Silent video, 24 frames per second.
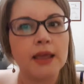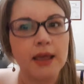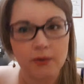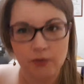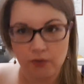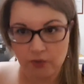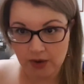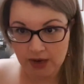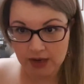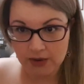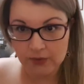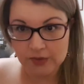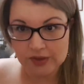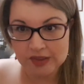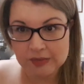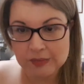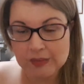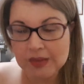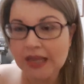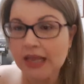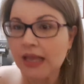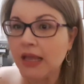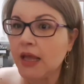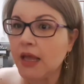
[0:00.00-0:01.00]
Get Ready
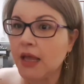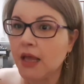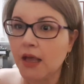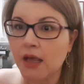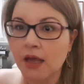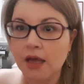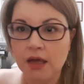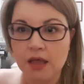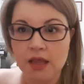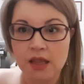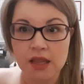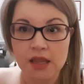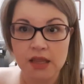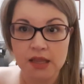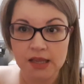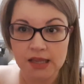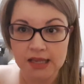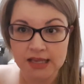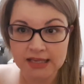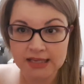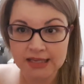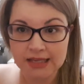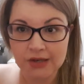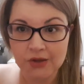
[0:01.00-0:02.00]
With Me.
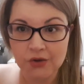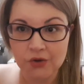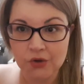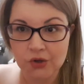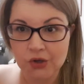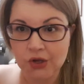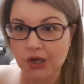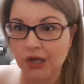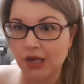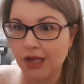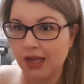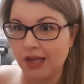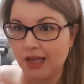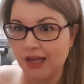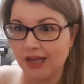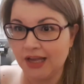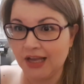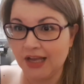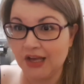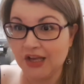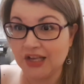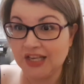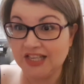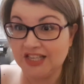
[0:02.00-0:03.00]
This look,
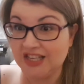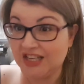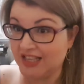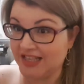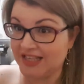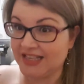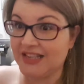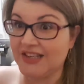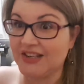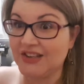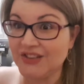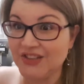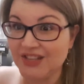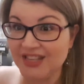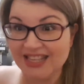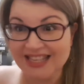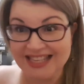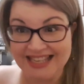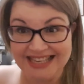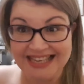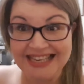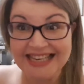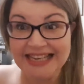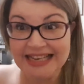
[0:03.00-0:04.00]
just
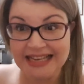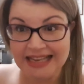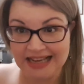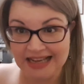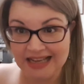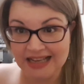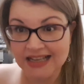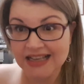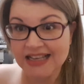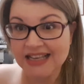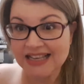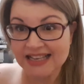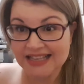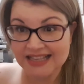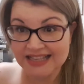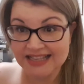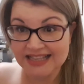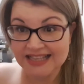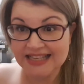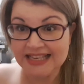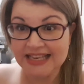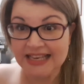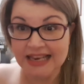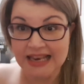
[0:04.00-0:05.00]
concealer,
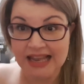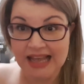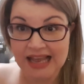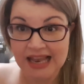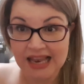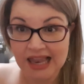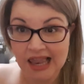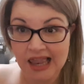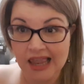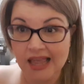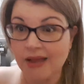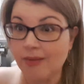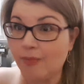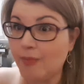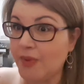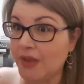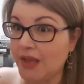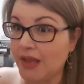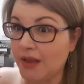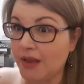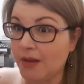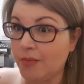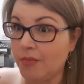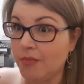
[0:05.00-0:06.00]

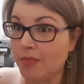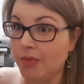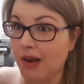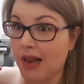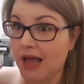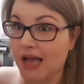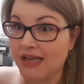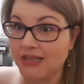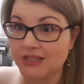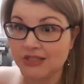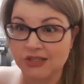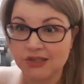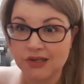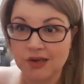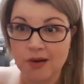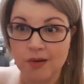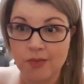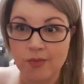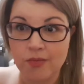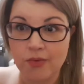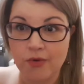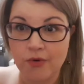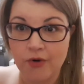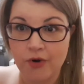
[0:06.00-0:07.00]
lippy, blush,
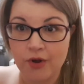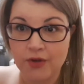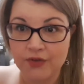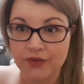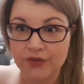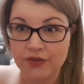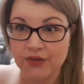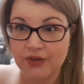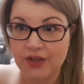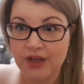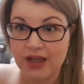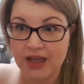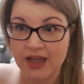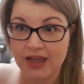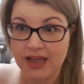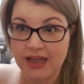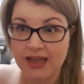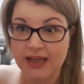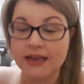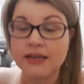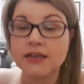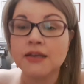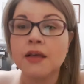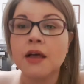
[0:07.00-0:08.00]
bronzer
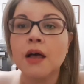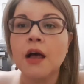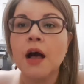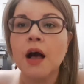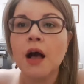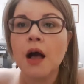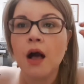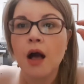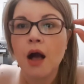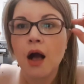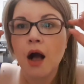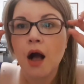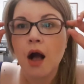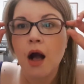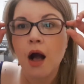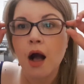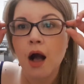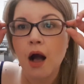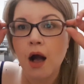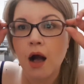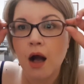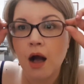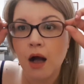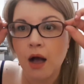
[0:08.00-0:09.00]
and
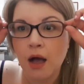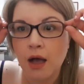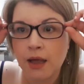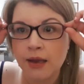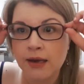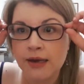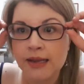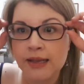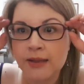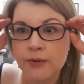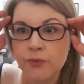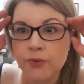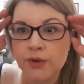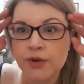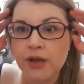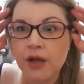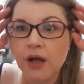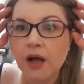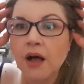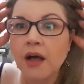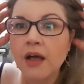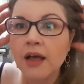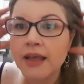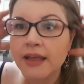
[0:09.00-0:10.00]
a liquid
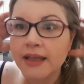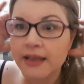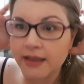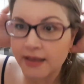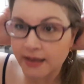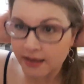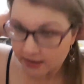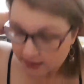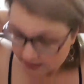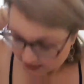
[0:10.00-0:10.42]
eye